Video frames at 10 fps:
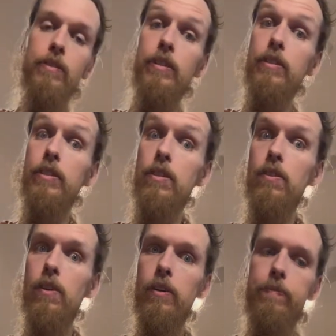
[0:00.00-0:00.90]
sea
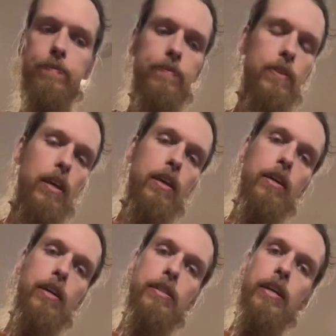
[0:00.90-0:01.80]
salt
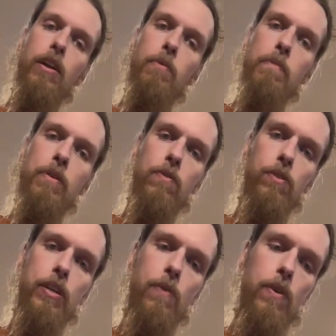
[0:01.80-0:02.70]
because I get all my
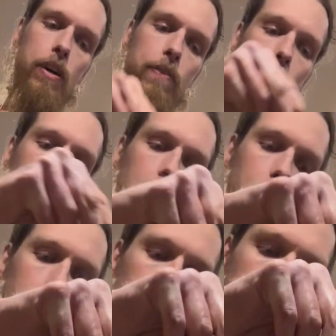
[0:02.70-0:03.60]
minerals that way.
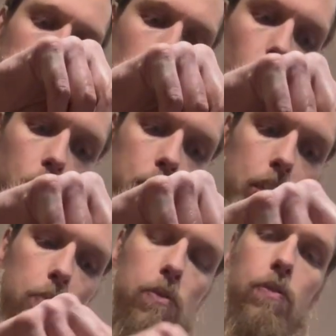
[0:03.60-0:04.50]
About 1/4
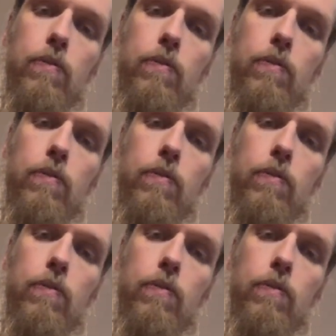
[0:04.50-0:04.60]
teaspoon